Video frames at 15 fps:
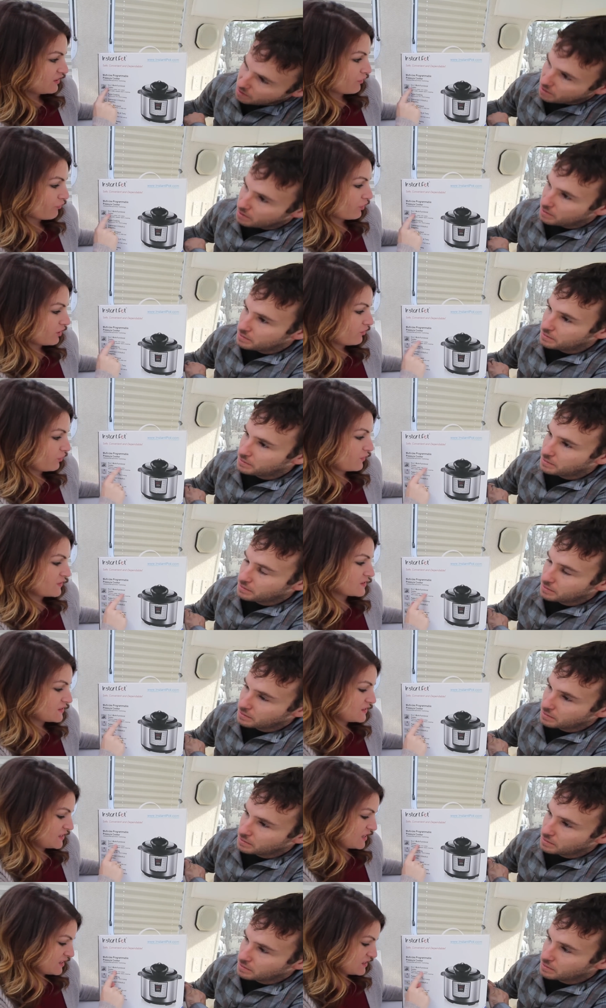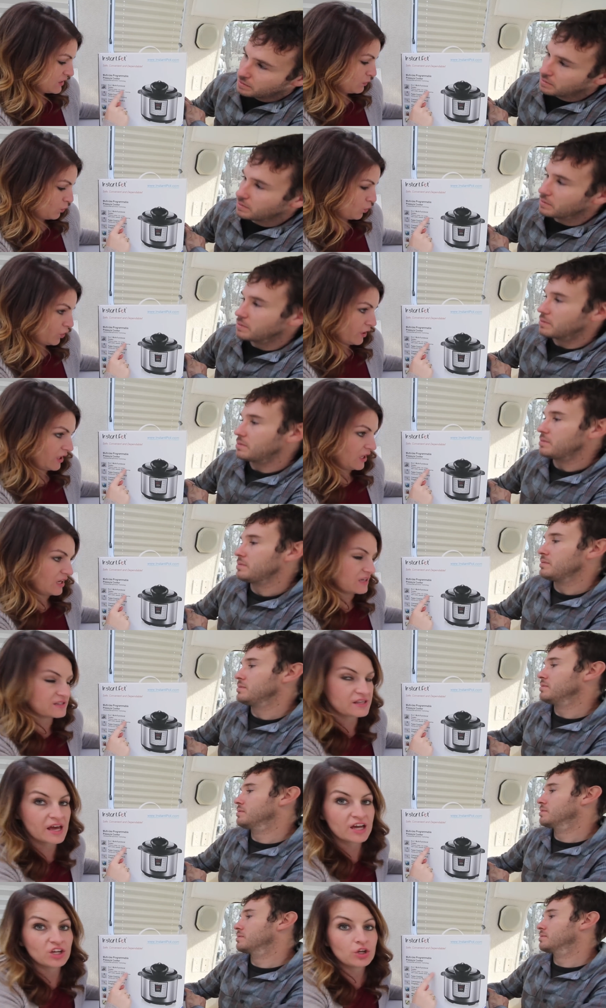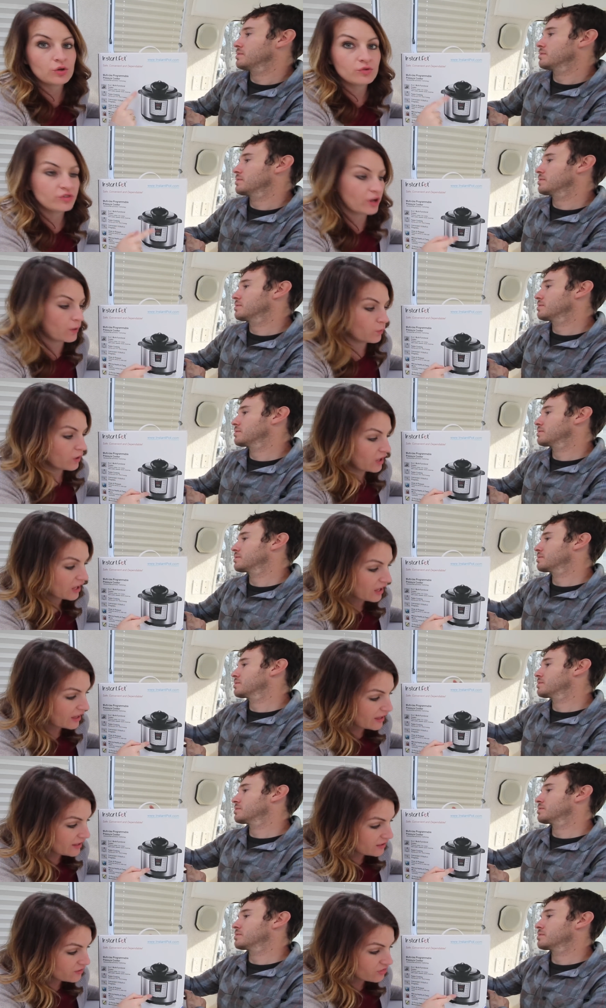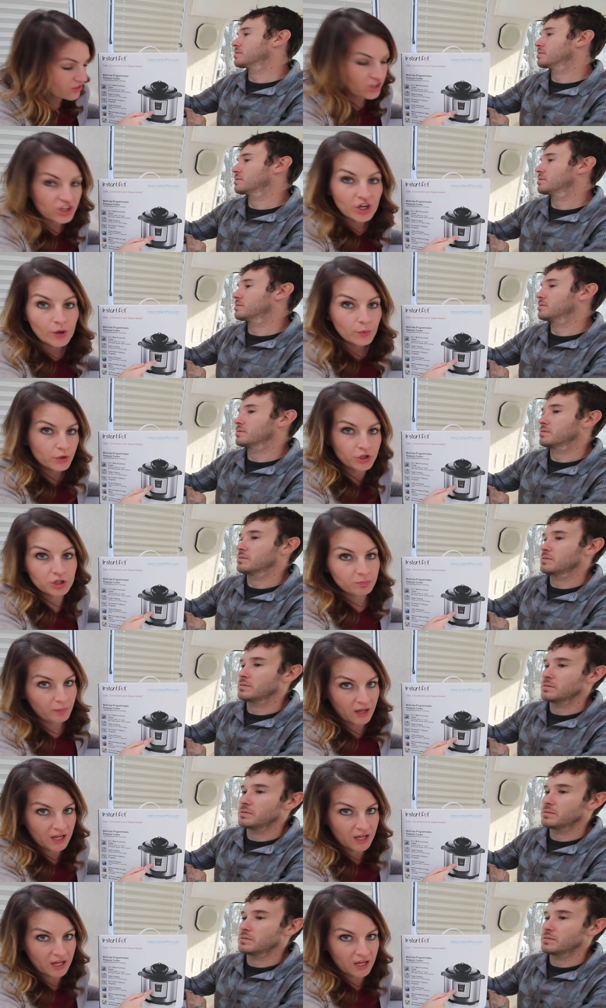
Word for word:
Speaker 1: difference with the 6-in-1 is that you don't get the yogurt